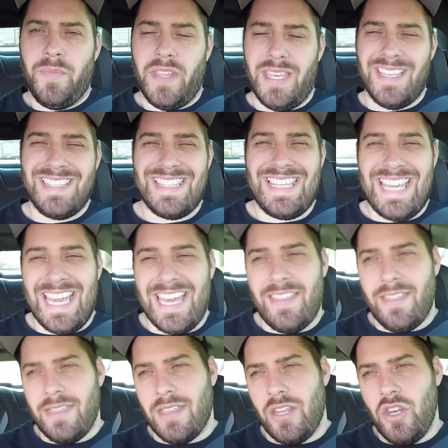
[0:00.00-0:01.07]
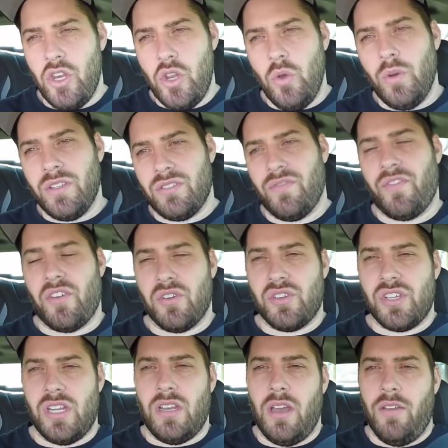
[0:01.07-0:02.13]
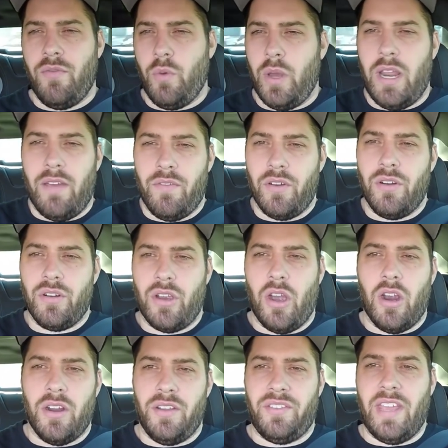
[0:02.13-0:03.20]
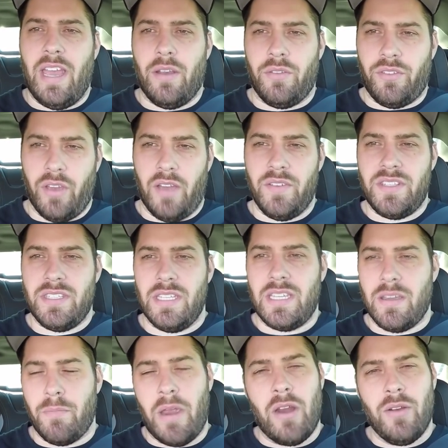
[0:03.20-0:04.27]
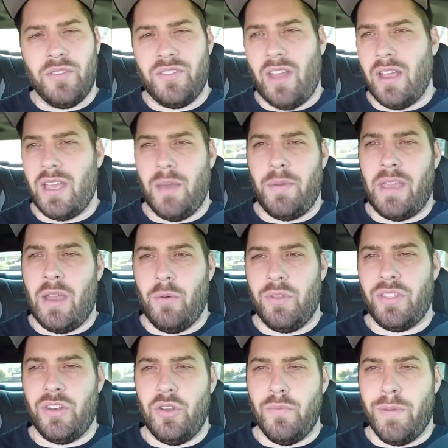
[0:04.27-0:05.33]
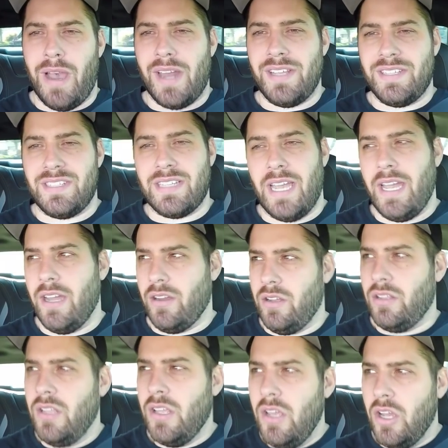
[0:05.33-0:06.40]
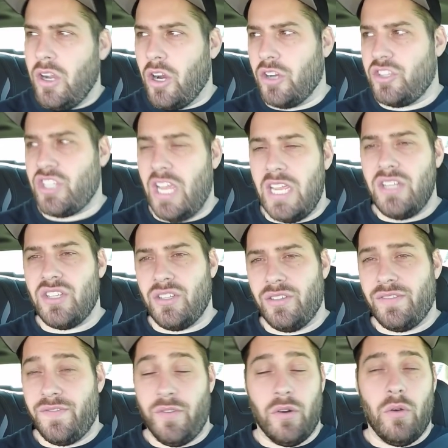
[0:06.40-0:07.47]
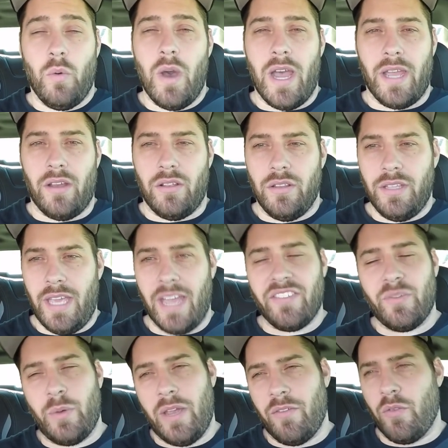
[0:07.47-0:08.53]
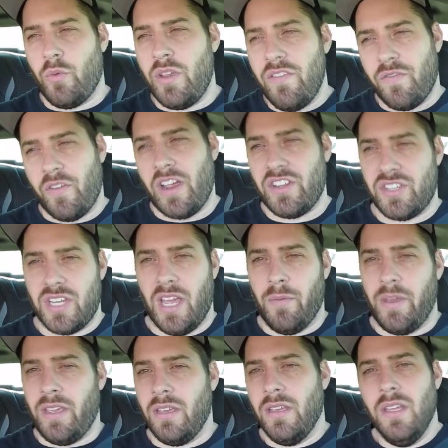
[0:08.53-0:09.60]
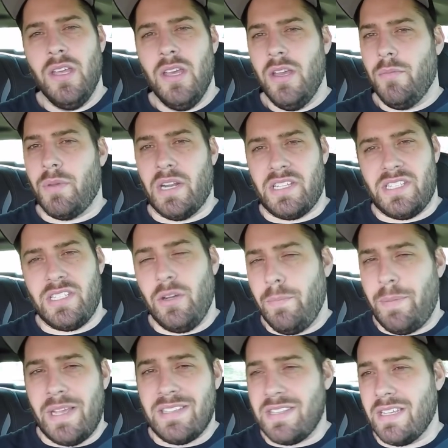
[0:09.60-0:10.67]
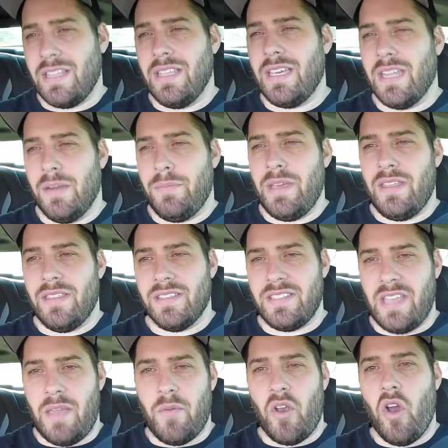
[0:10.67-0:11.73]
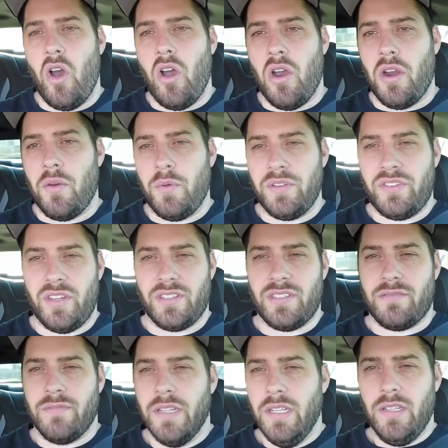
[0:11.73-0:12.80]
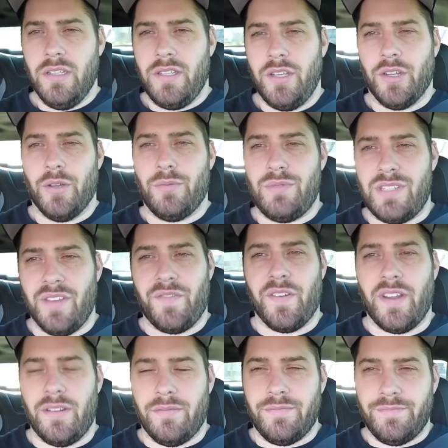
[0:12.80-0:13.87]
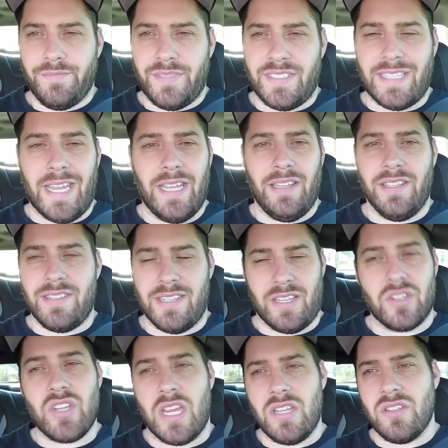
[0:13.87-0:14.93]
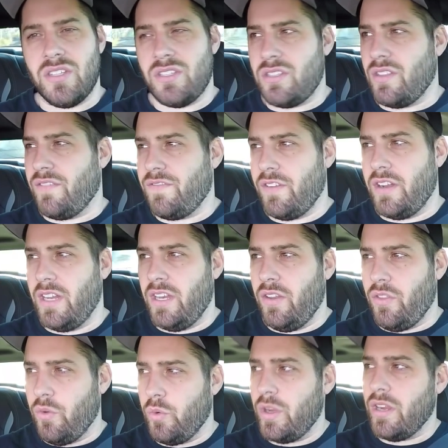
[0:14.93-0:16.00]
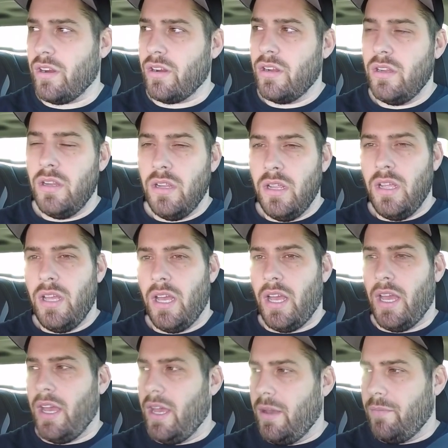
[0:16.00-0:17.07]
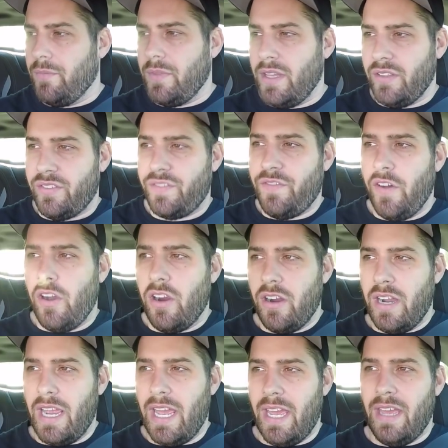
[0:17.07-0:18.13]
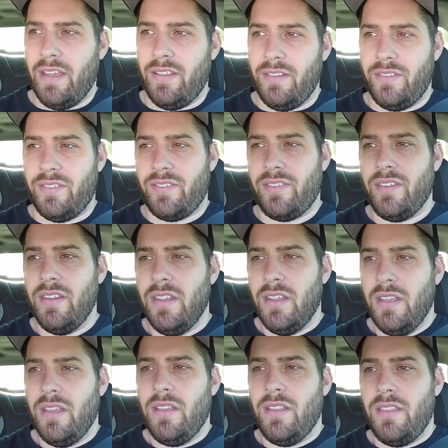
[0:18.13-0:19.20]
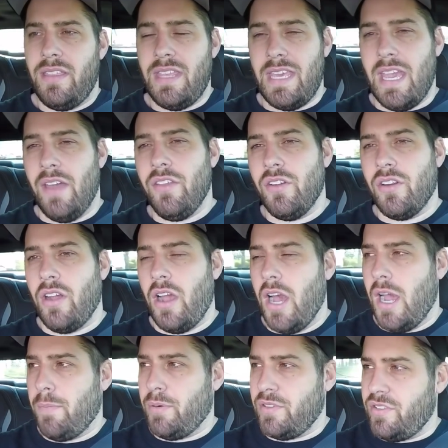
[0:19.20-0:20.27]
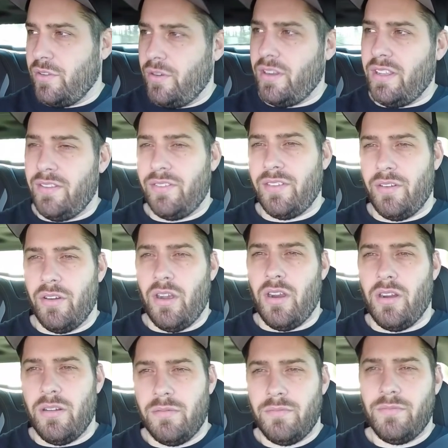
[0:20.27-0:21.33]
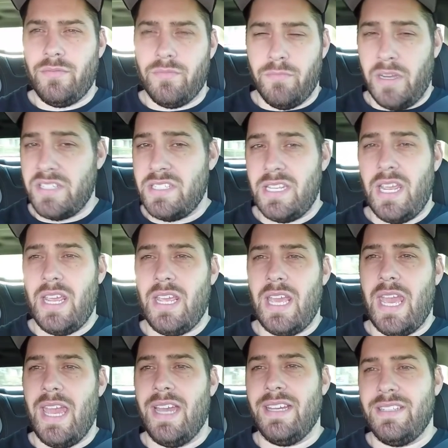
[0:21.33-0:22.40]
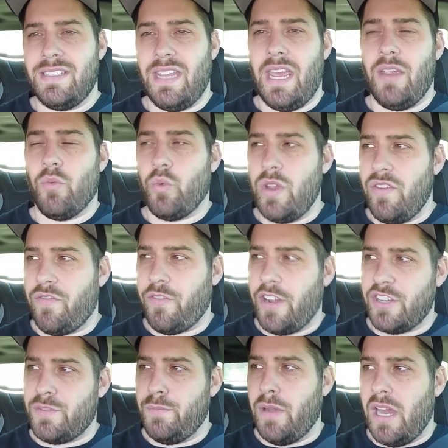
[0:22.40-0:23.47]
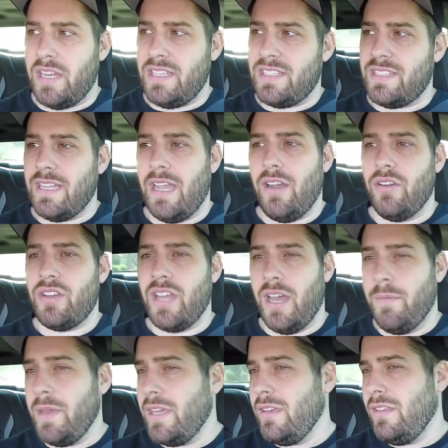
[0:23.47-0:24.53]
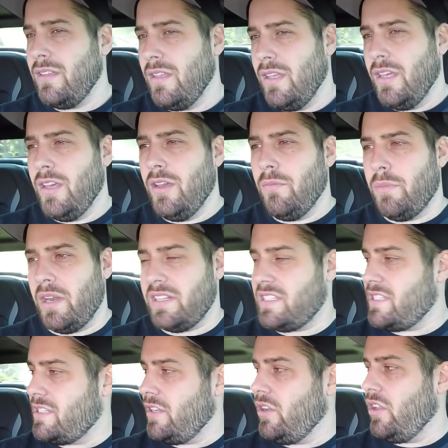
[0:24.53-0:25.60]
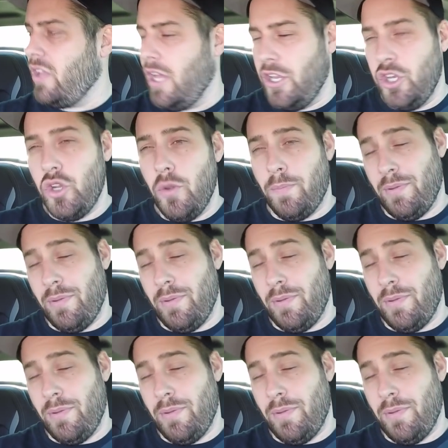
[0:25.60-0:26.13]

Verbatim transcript: is get the newest version of whatever car is out. So obviously Camaro's not coming out with a new body style or changes for a while. Yes, we have a refresh coming, but it's still basically gonna be the same car with just, you know, different stylistic changes to the front end and the rear. As far as the other opportunities there are, Mustang has a refresh body style coming, but it's still a new